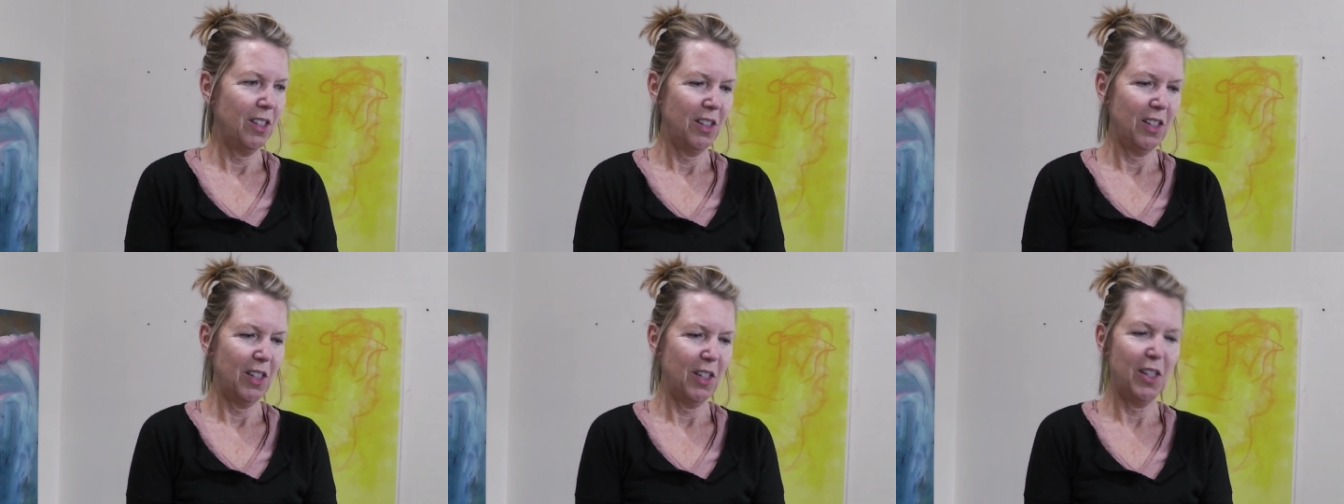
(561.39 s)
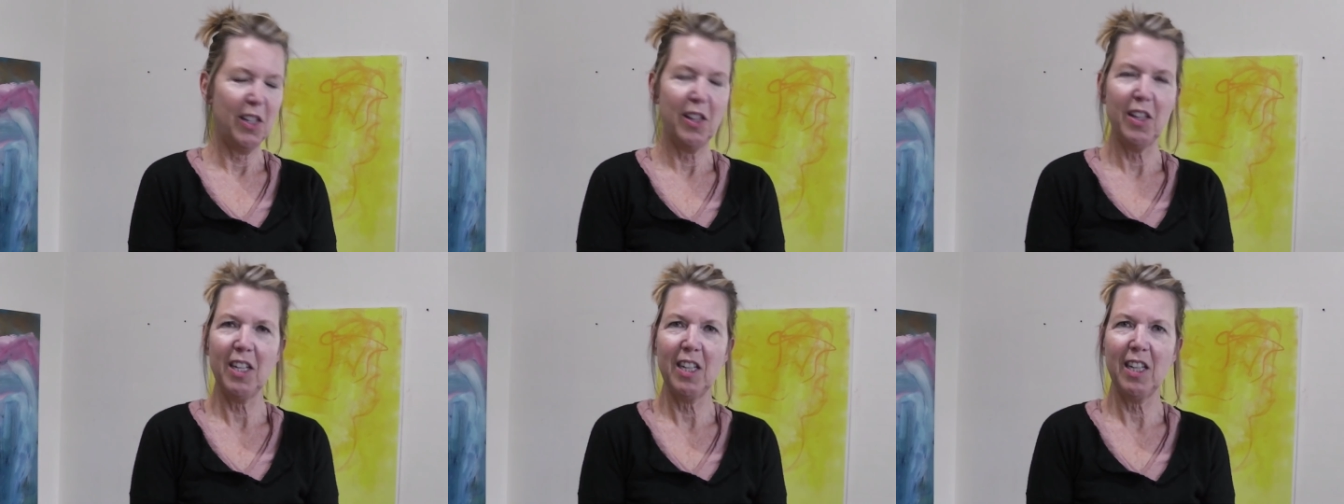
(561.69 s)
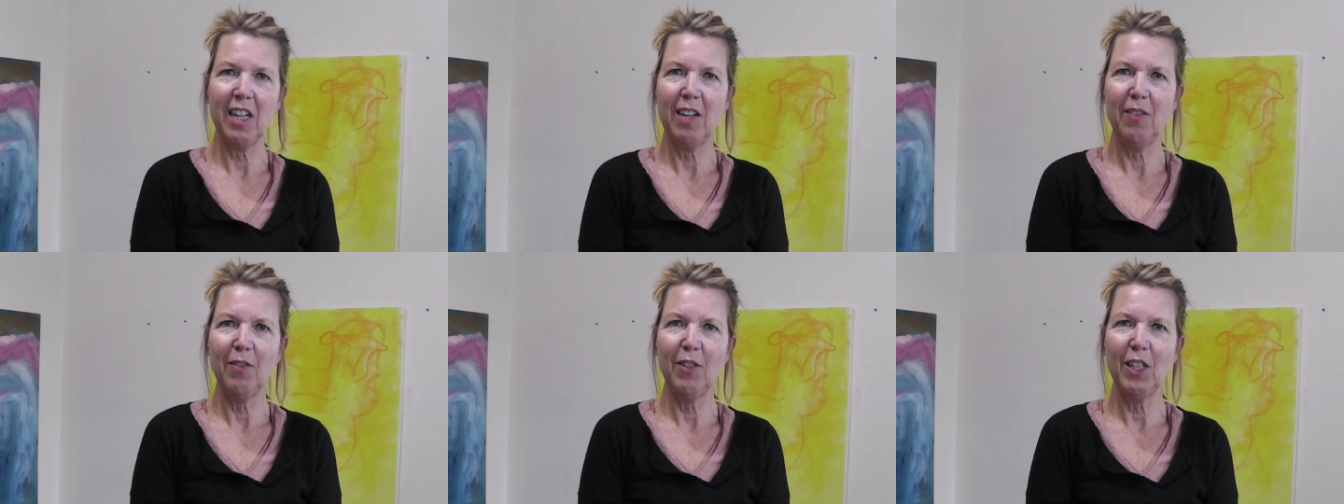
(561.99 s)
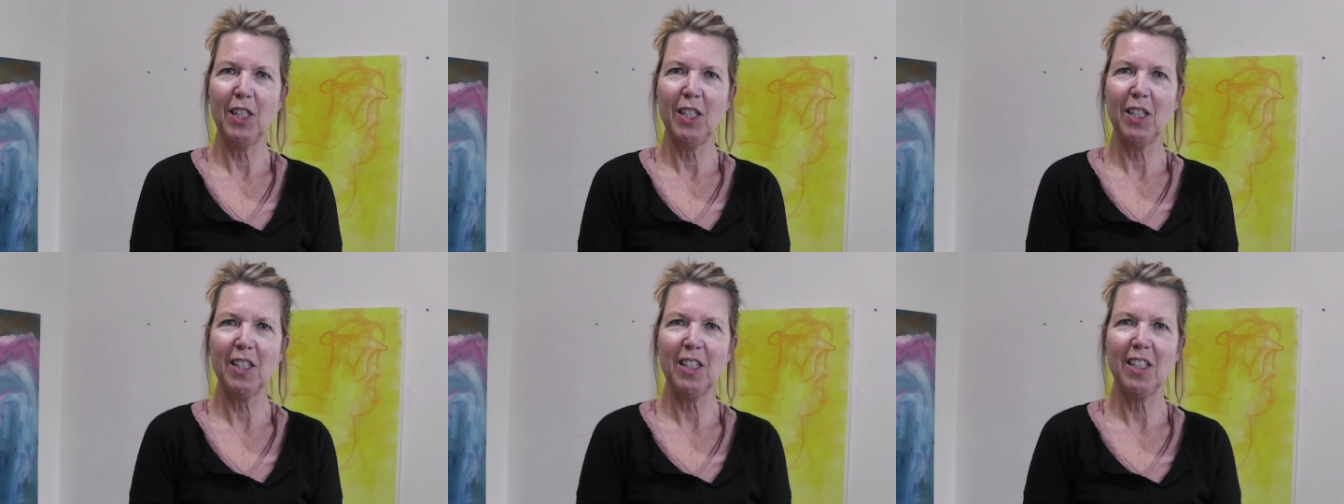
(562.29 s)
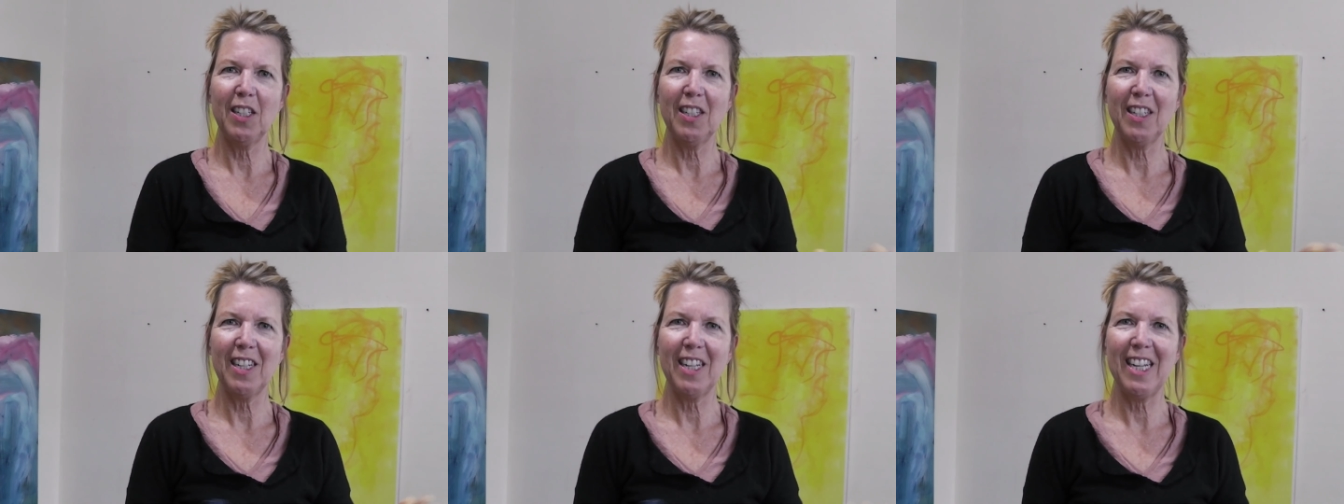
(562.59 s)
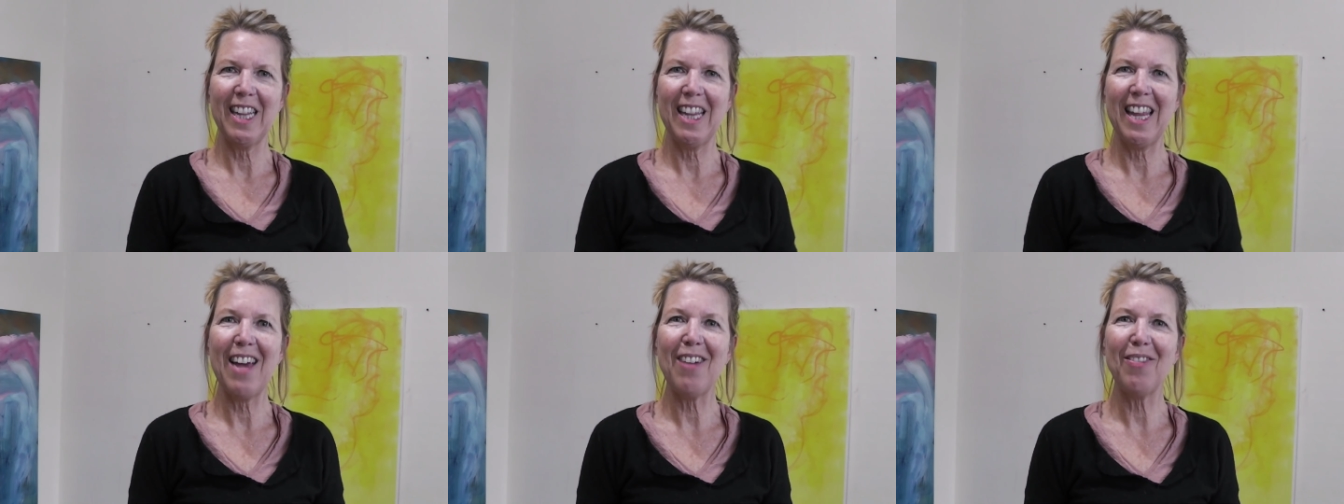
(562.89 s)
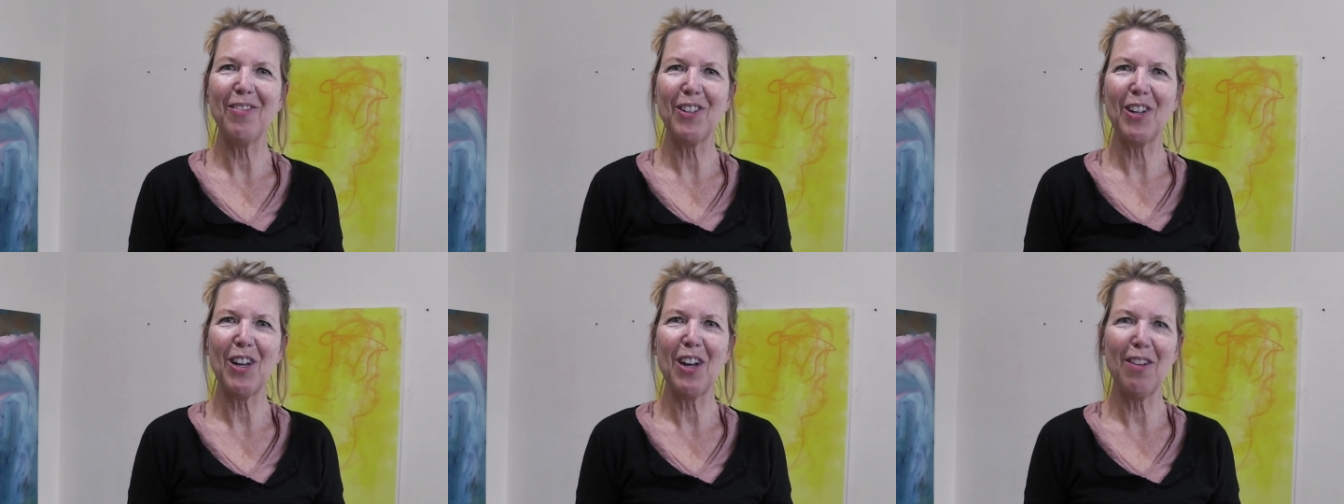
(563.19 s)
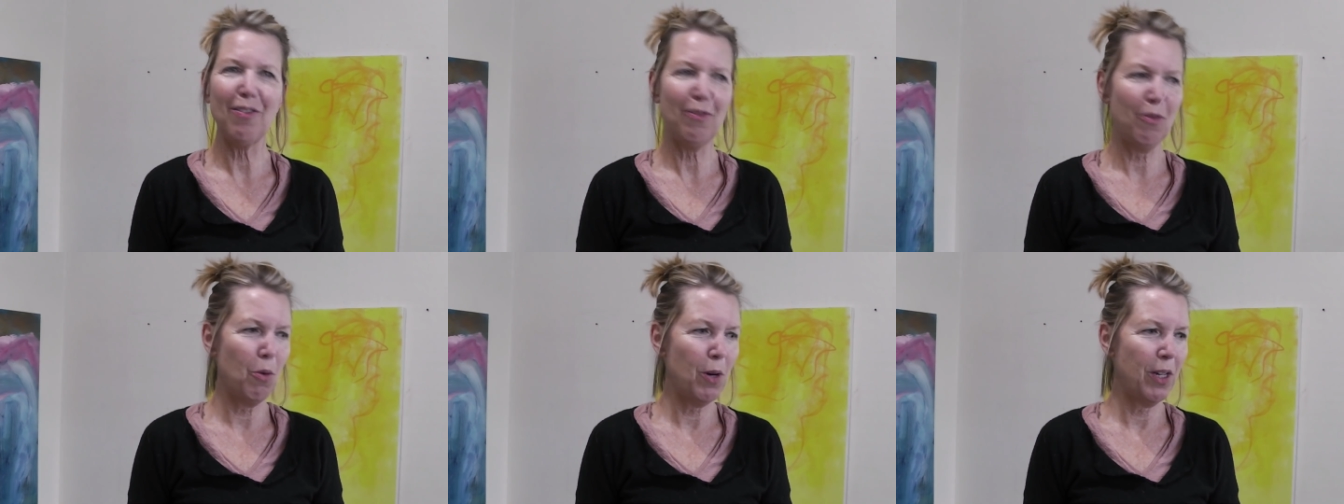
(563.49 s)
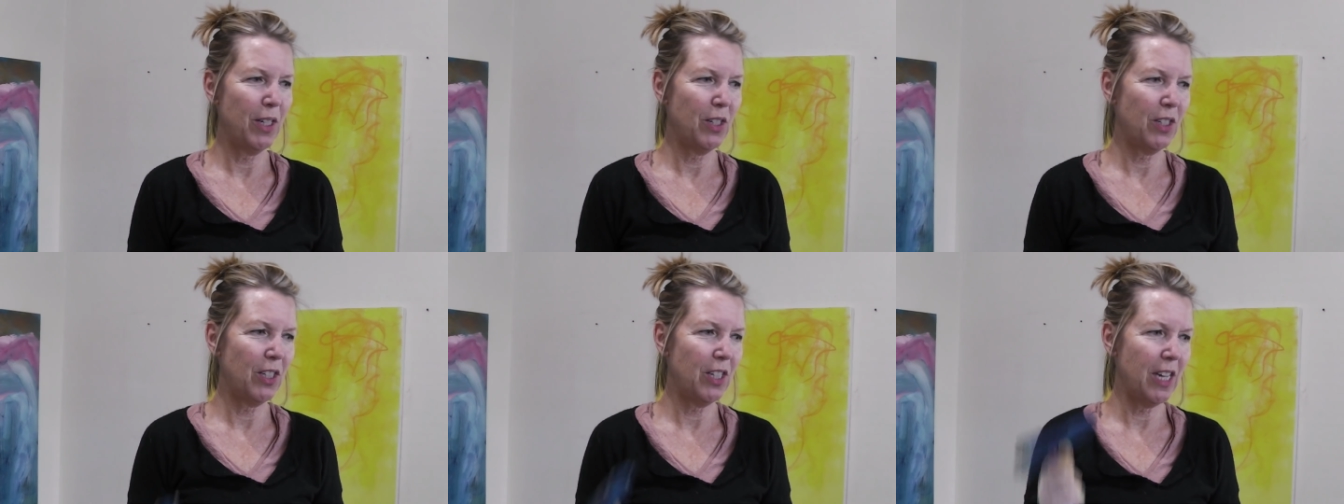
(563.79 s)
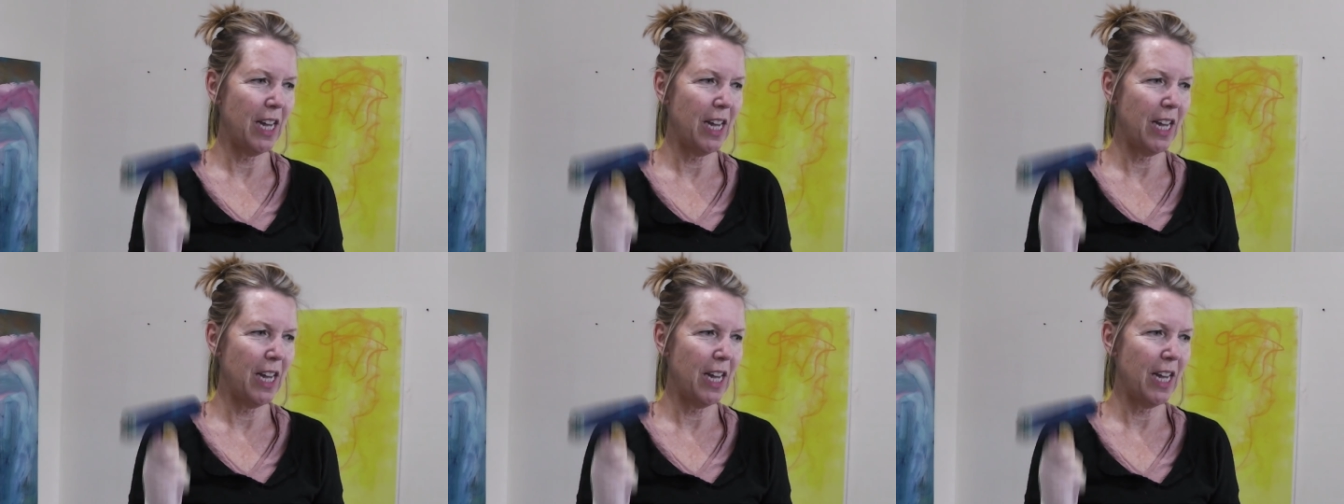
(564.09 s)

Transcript: the only thing that I've done since I left off was